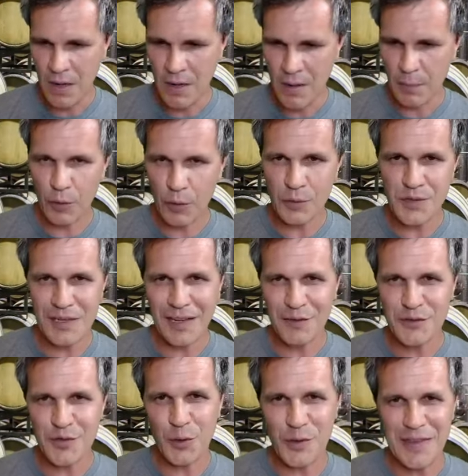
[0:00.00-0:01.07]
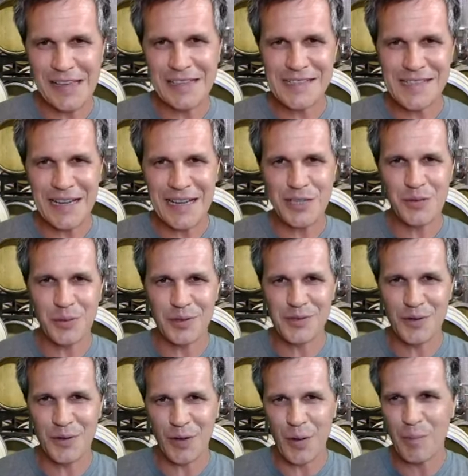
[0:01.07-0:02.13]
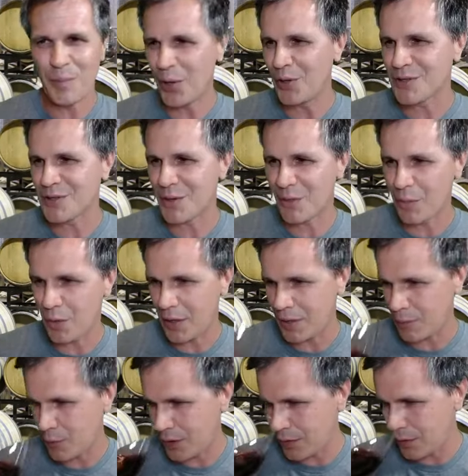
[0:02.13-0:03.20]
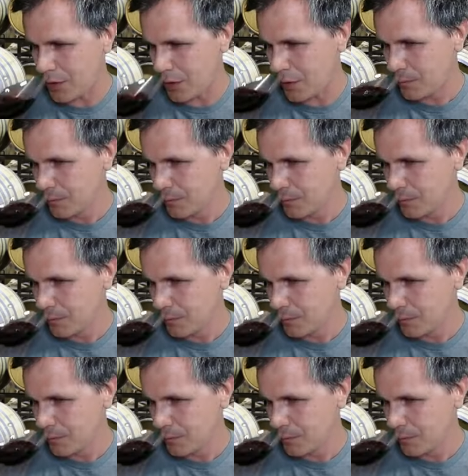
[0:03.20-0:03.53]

But I also love sort of the intellectual sort of components of the wine where you go,